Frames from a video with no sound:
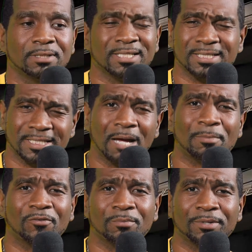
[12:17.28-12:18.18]
it stopped
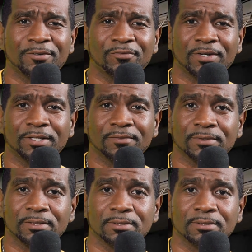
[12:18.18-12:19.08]
me from being afraid of
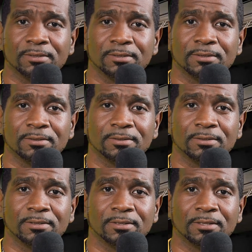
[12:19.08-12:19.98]
it.
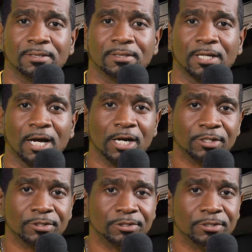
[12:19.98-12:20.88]
I
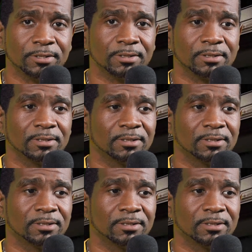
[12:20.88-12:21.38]
understood it.